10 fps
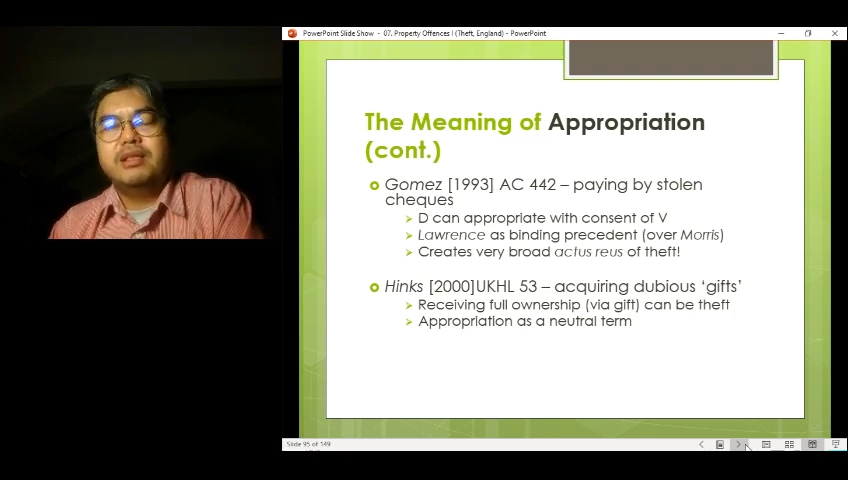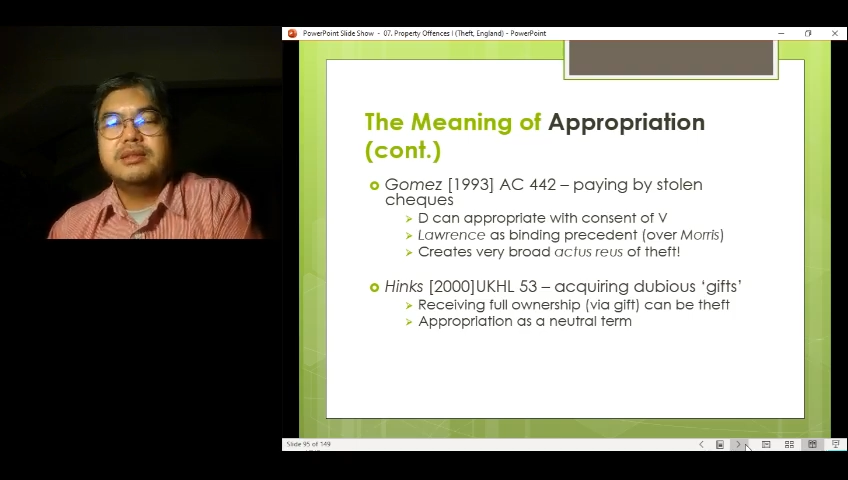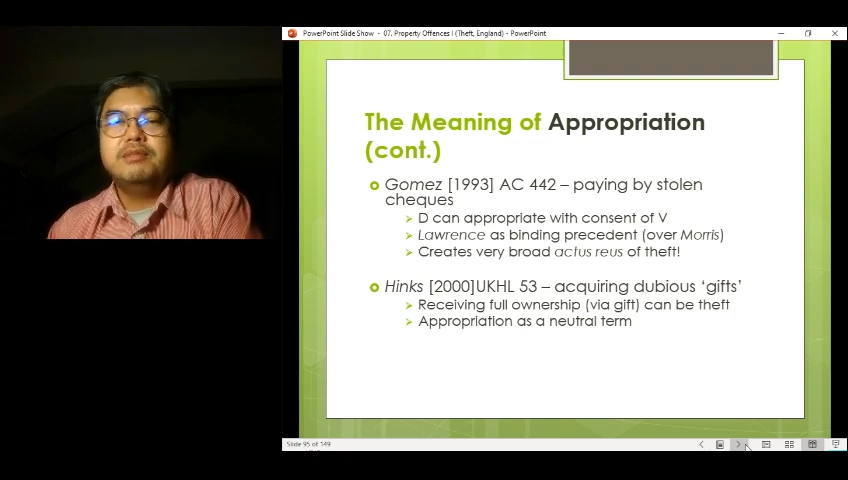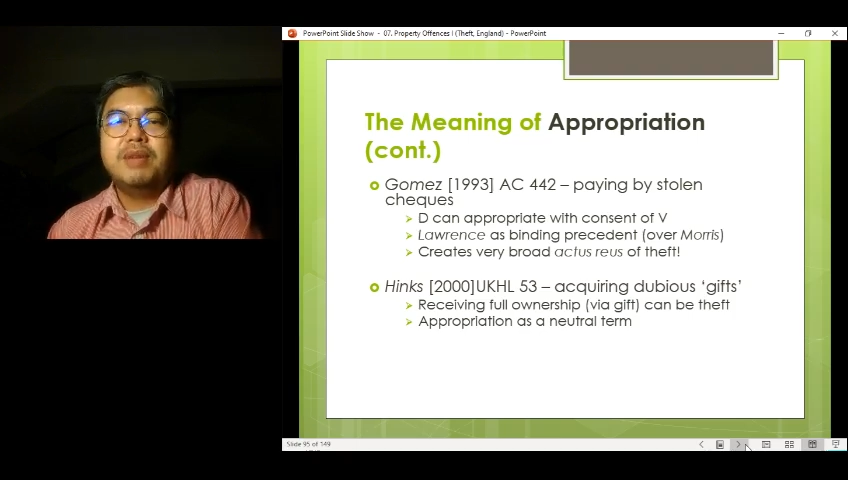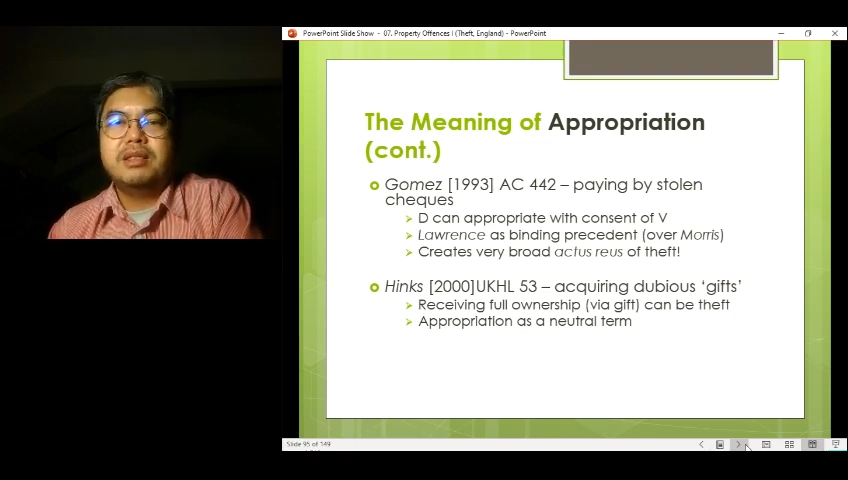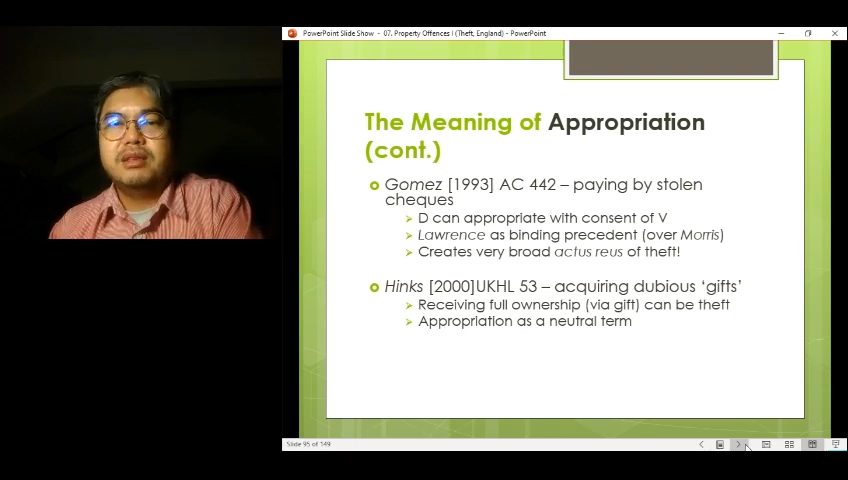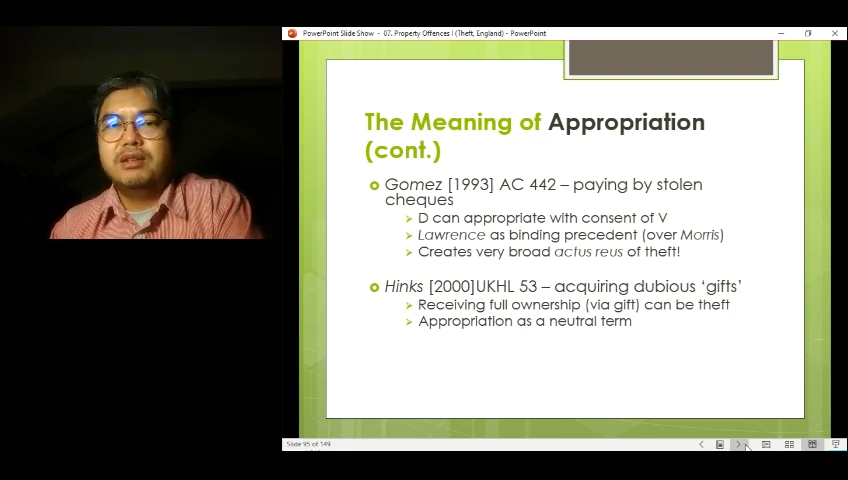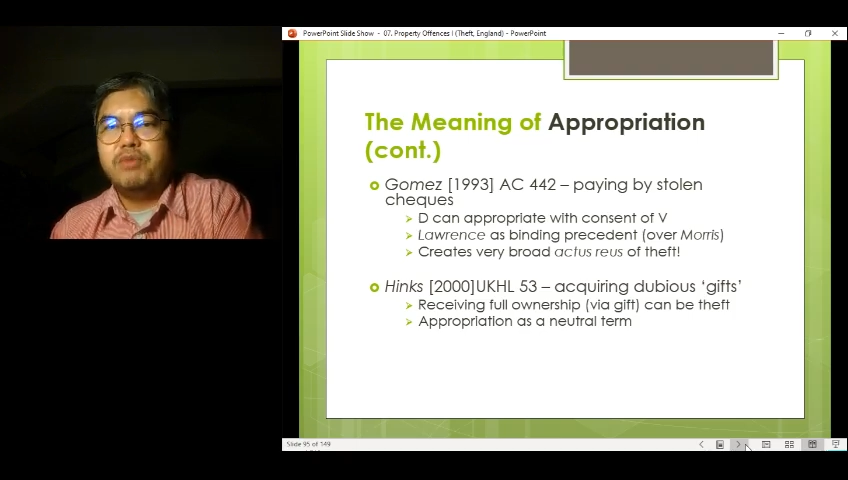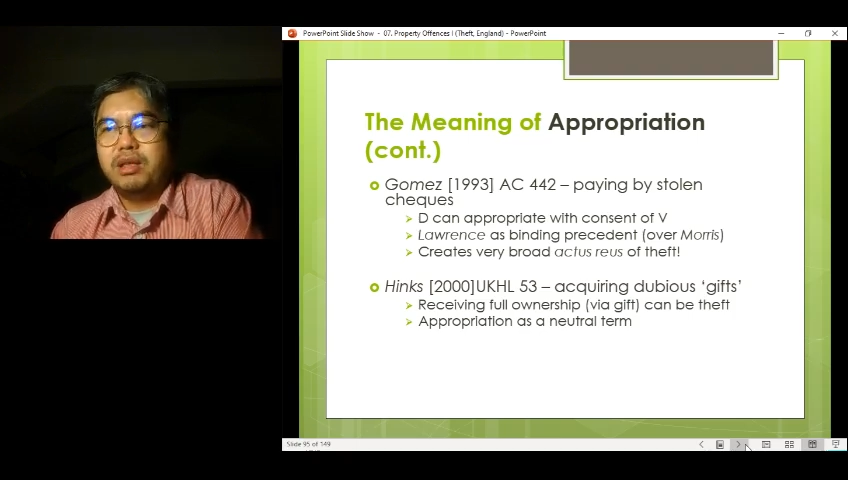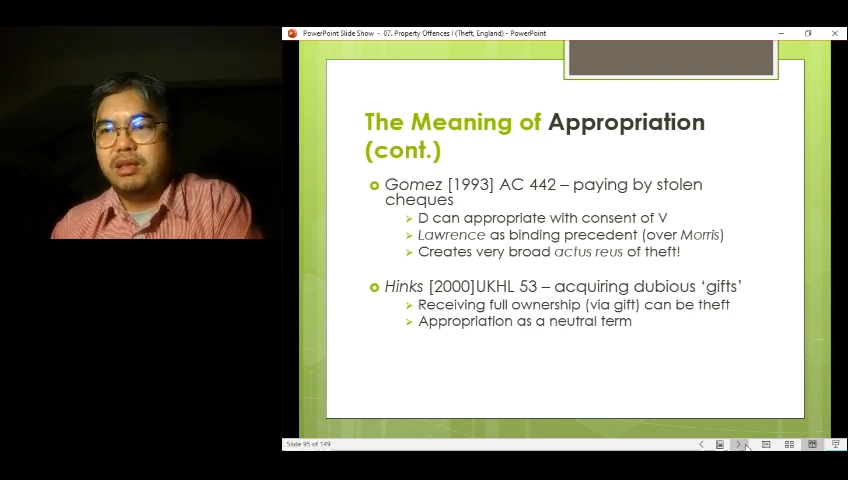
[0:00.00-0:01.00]
Doesn't
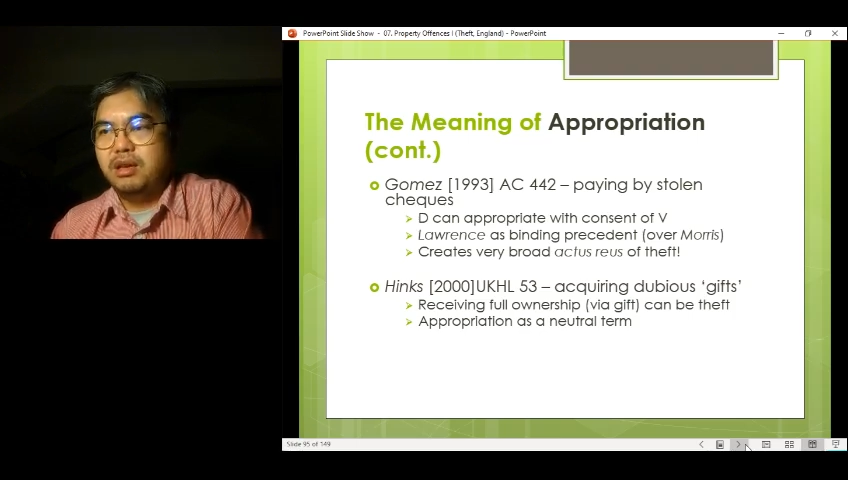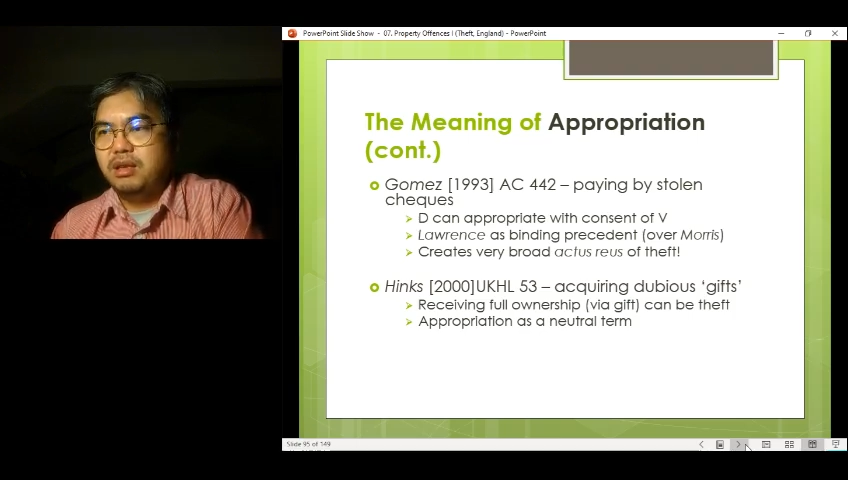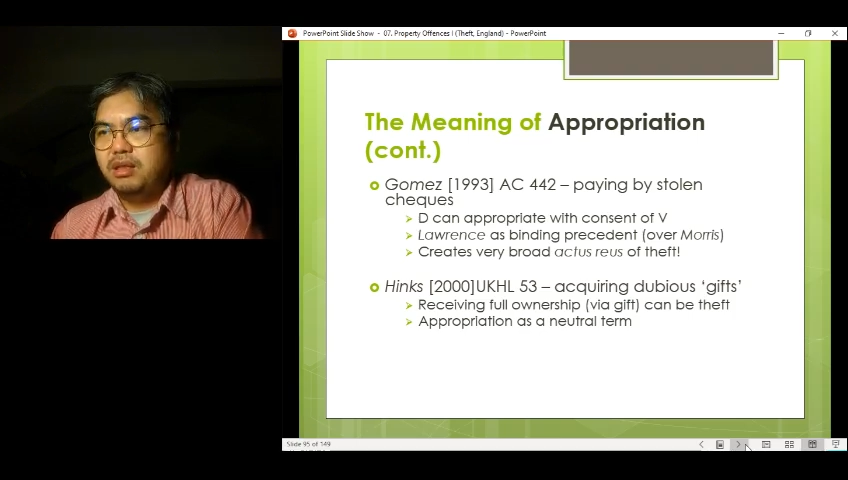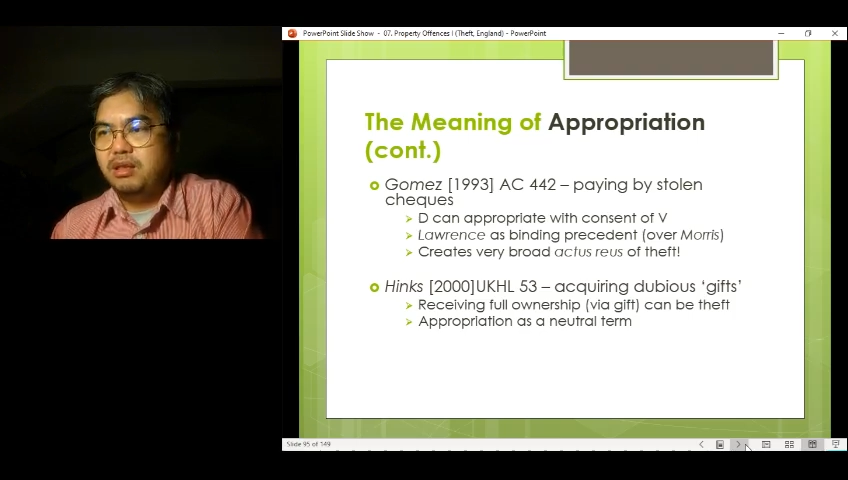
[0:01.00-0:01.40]
matter whether